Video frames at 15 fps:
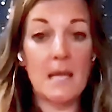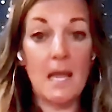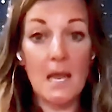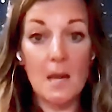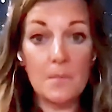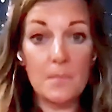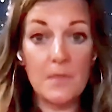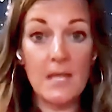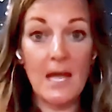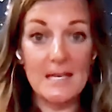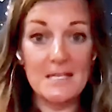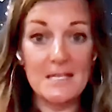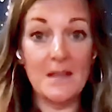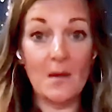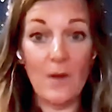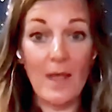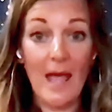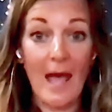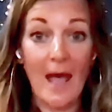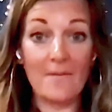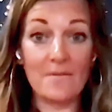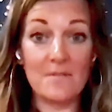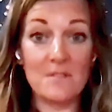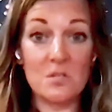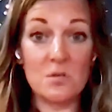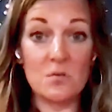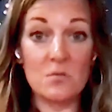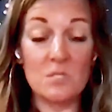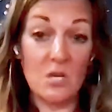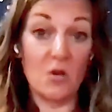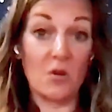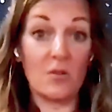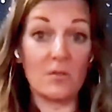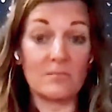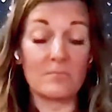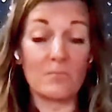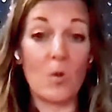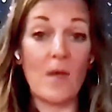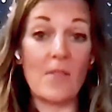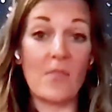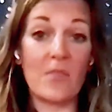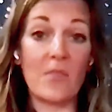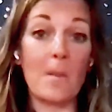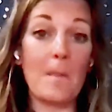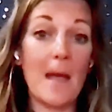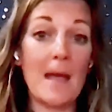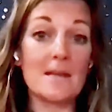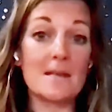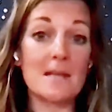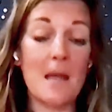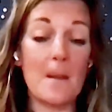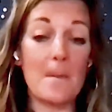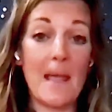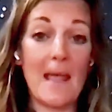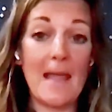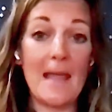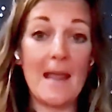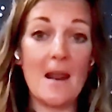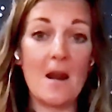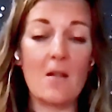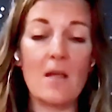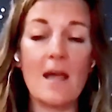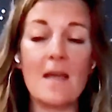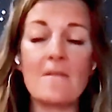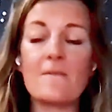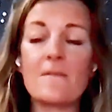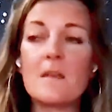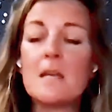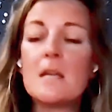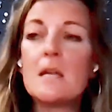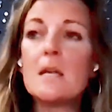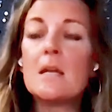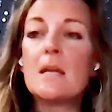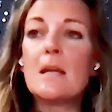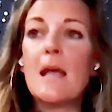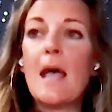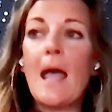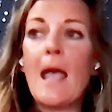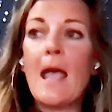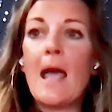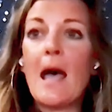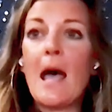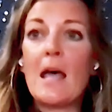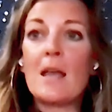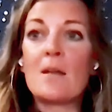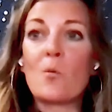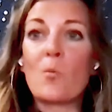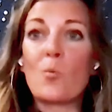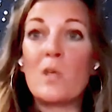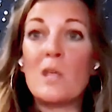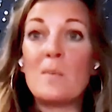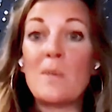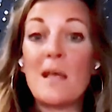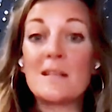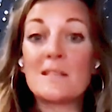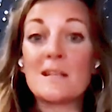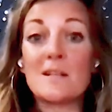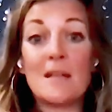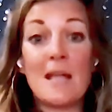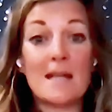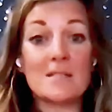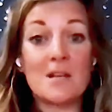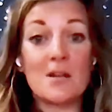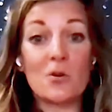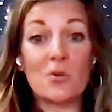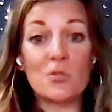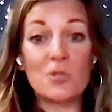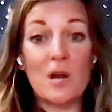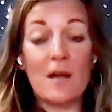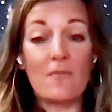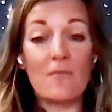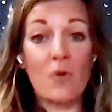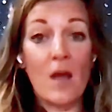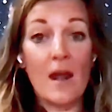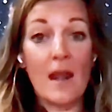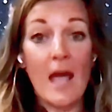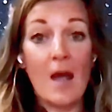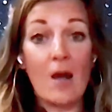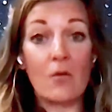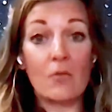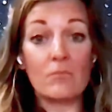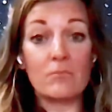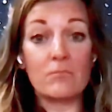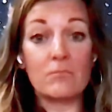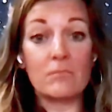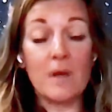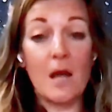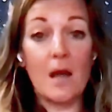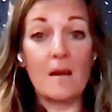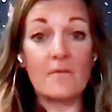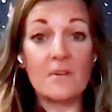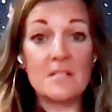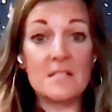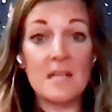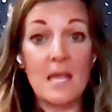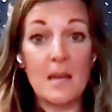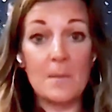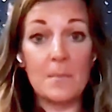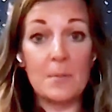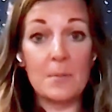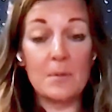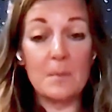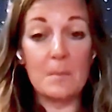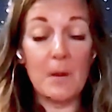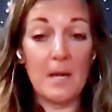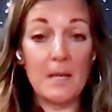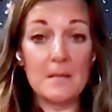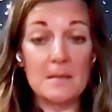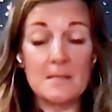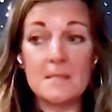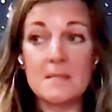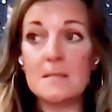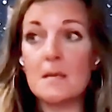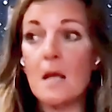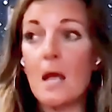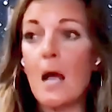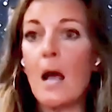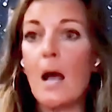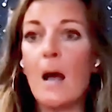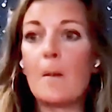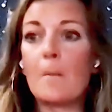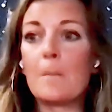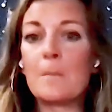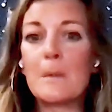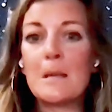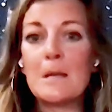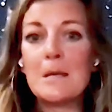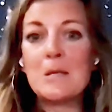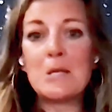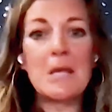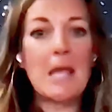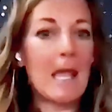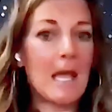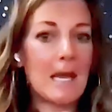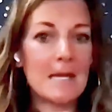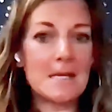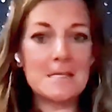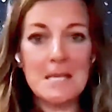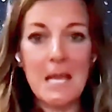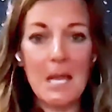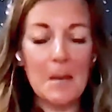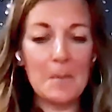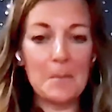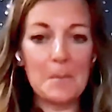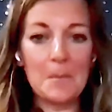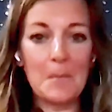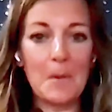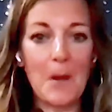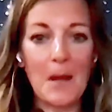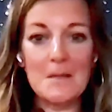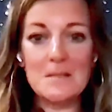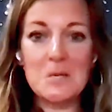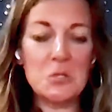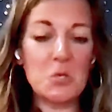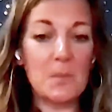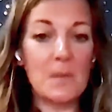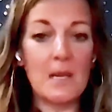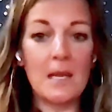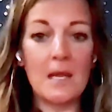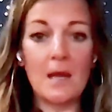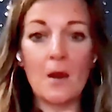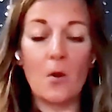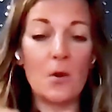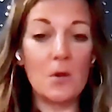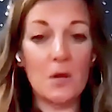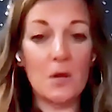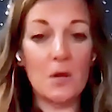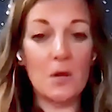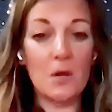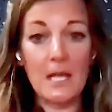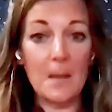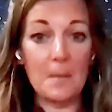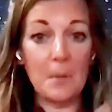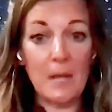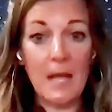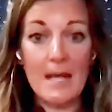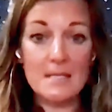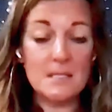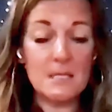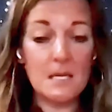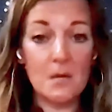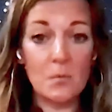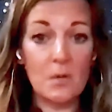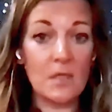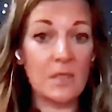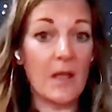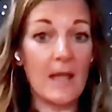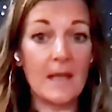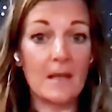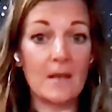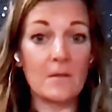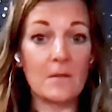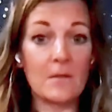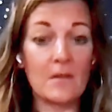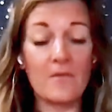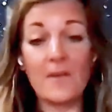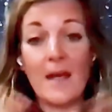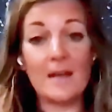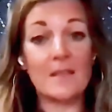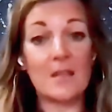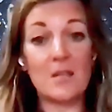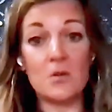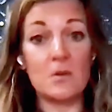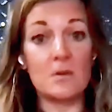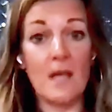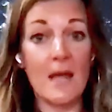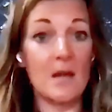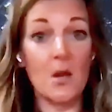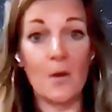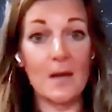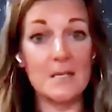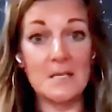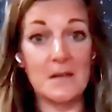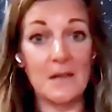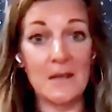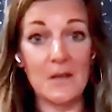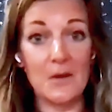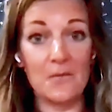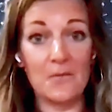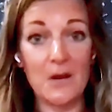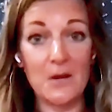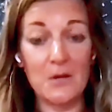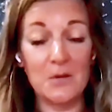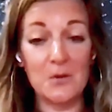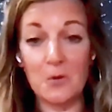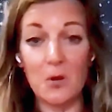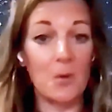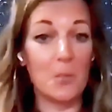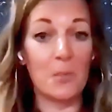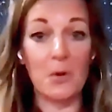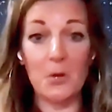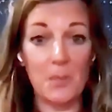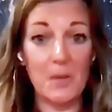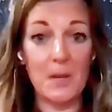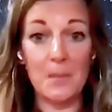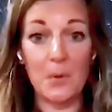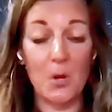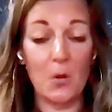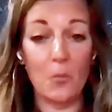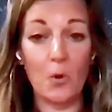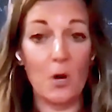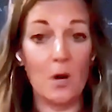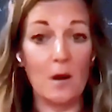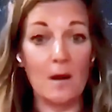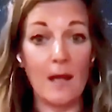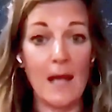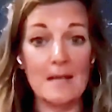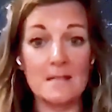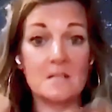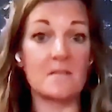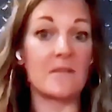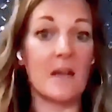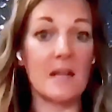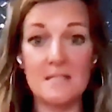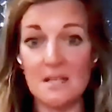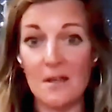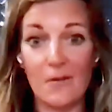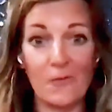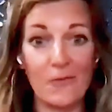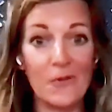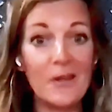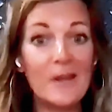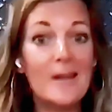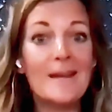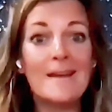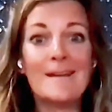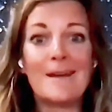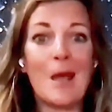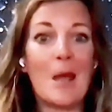escape the idea that we have to deal with lament and pain in our life. And we basically, as a culture, have run out of escape buttons. You can't escape on social media or you're going to get blasted with like the fact that you had no idea that your friend group or your people were as divisive